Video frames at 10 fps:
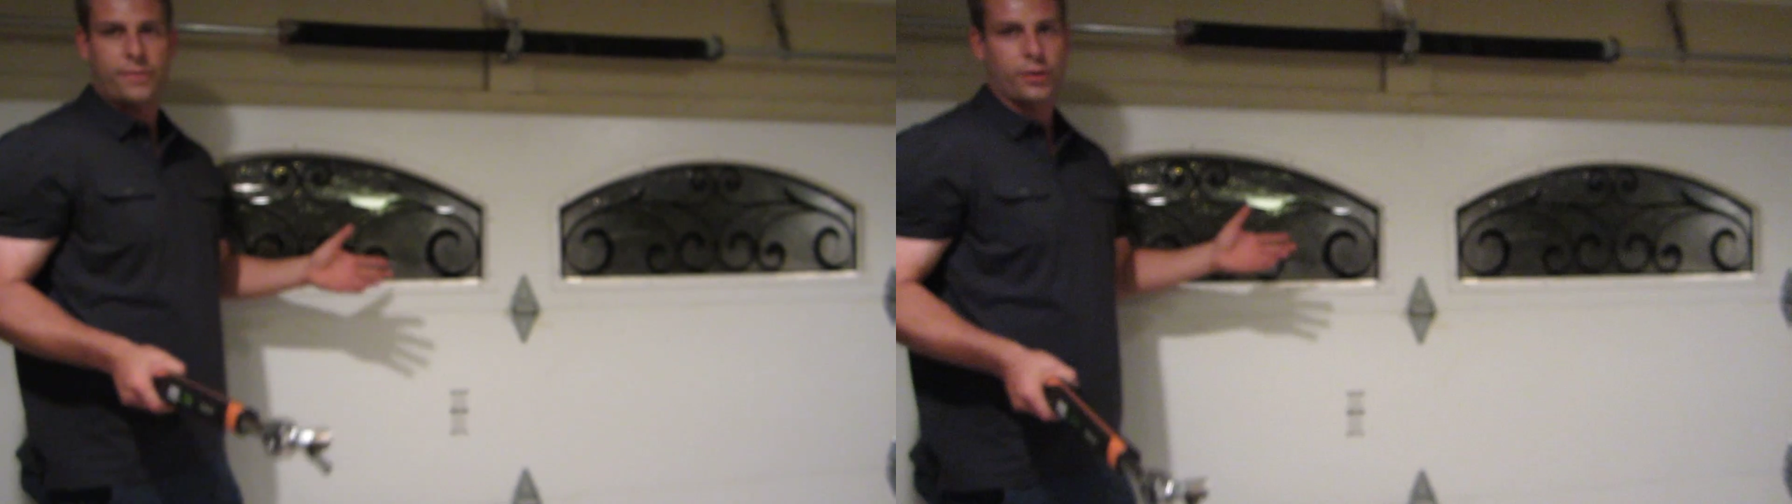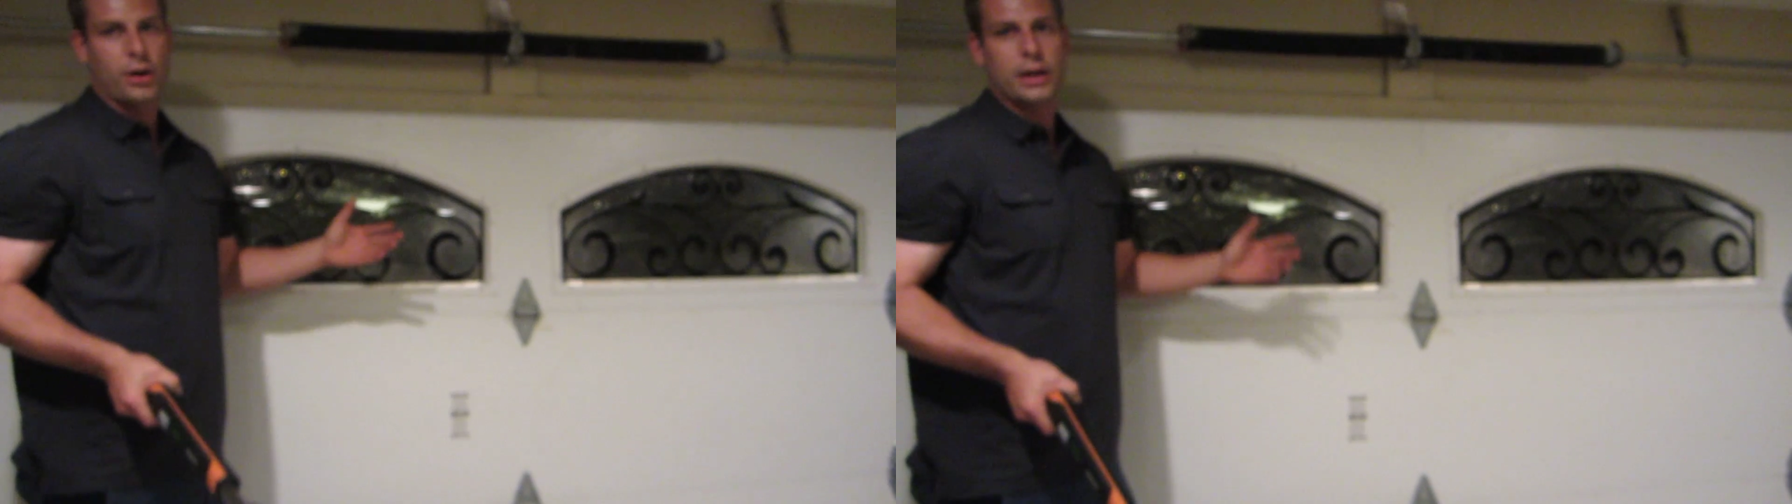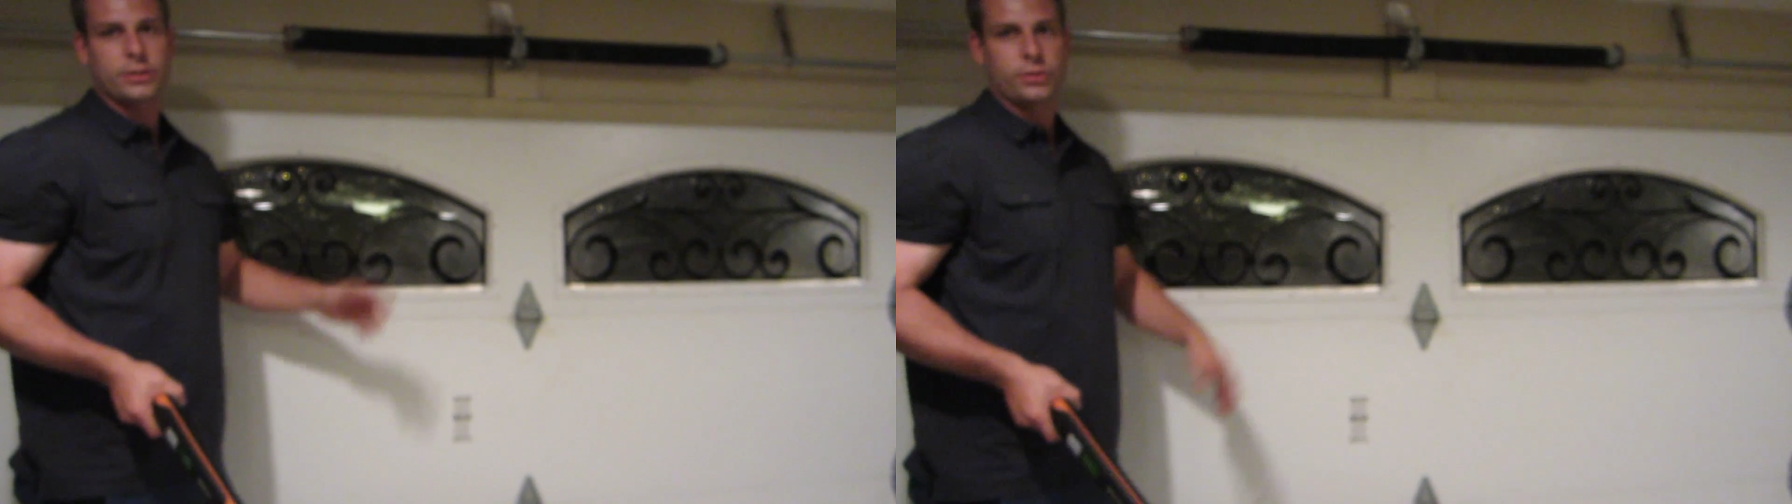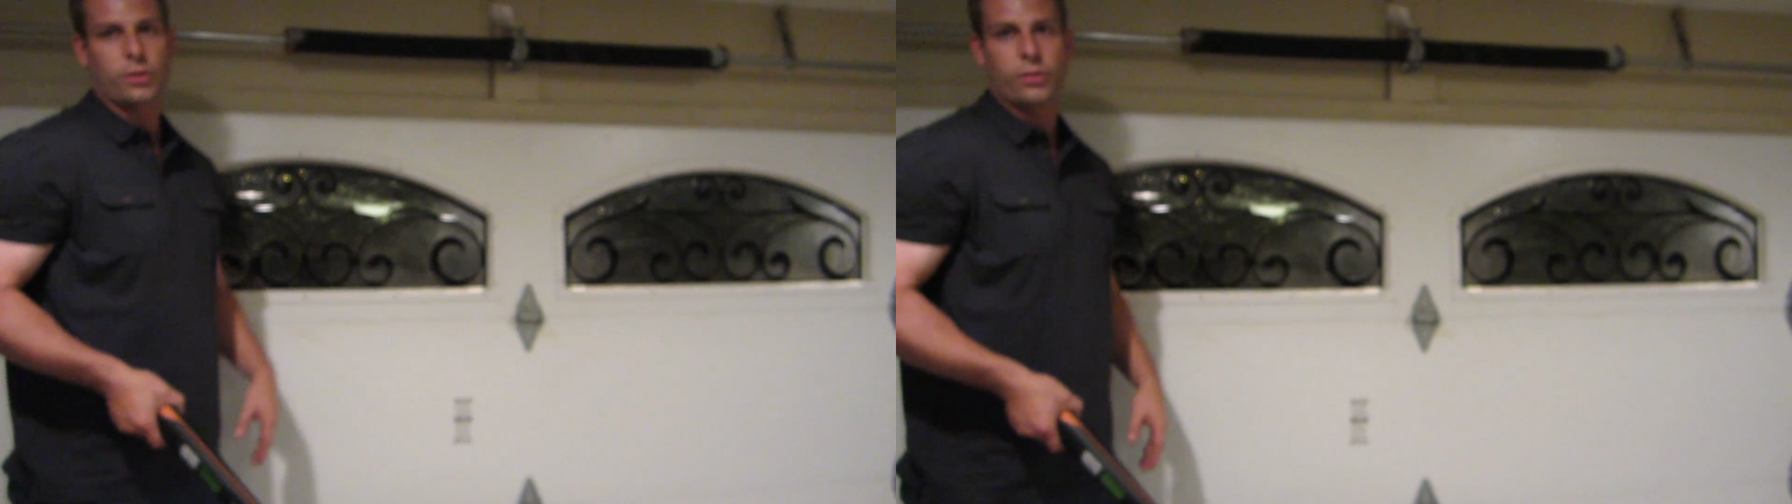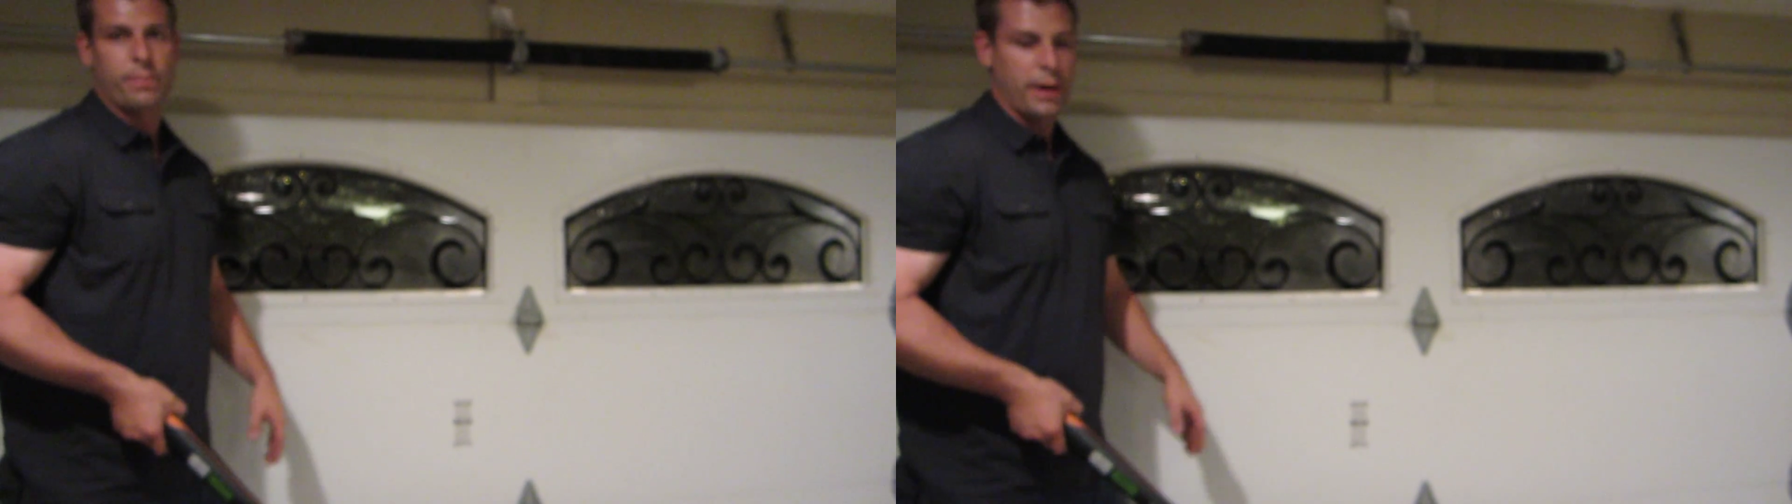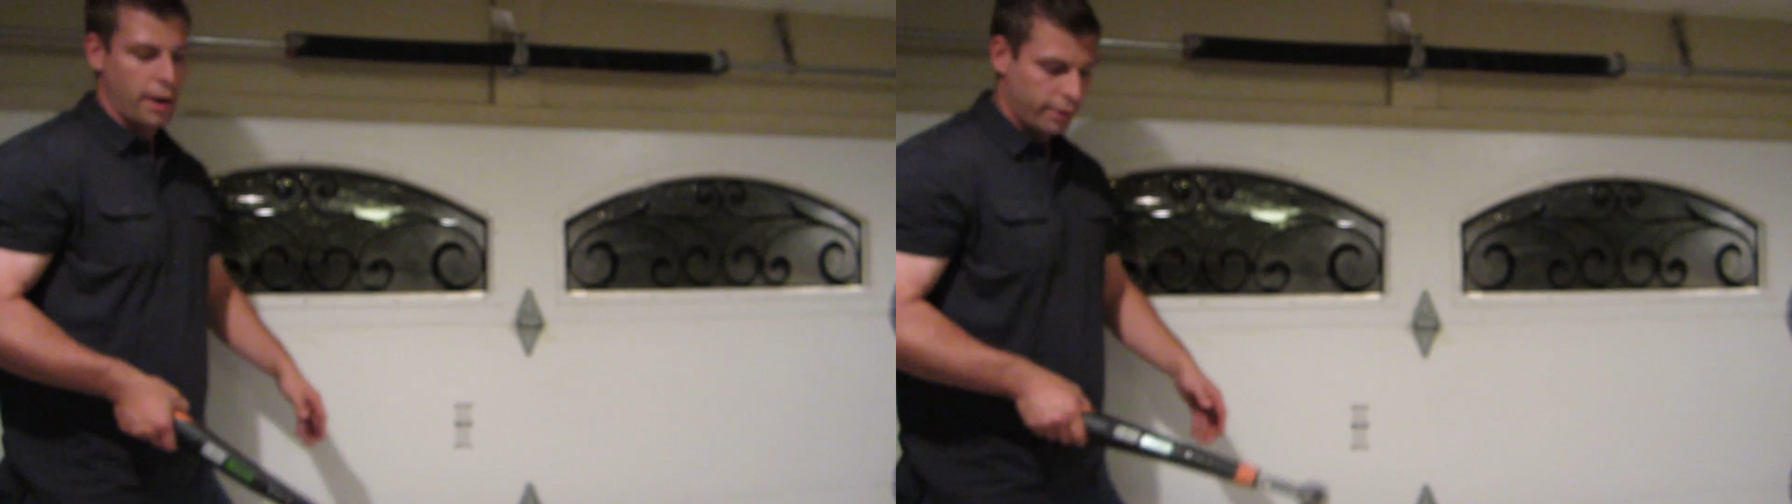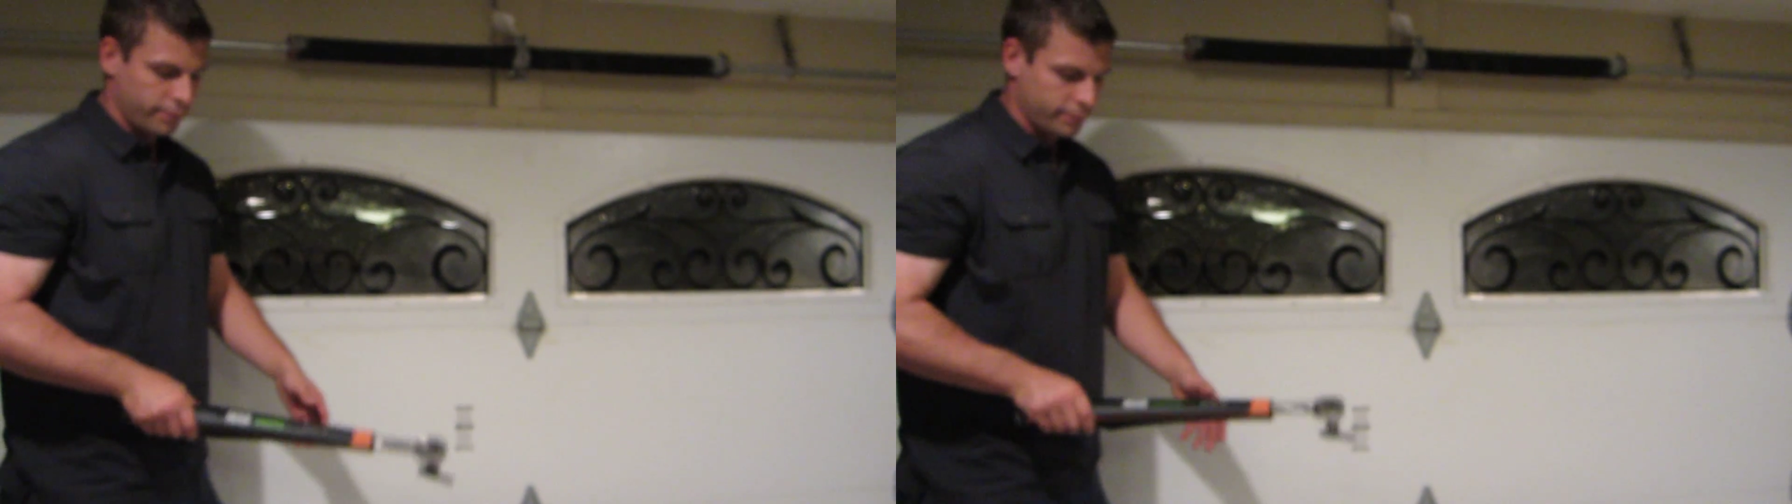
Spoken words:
for garage door repair.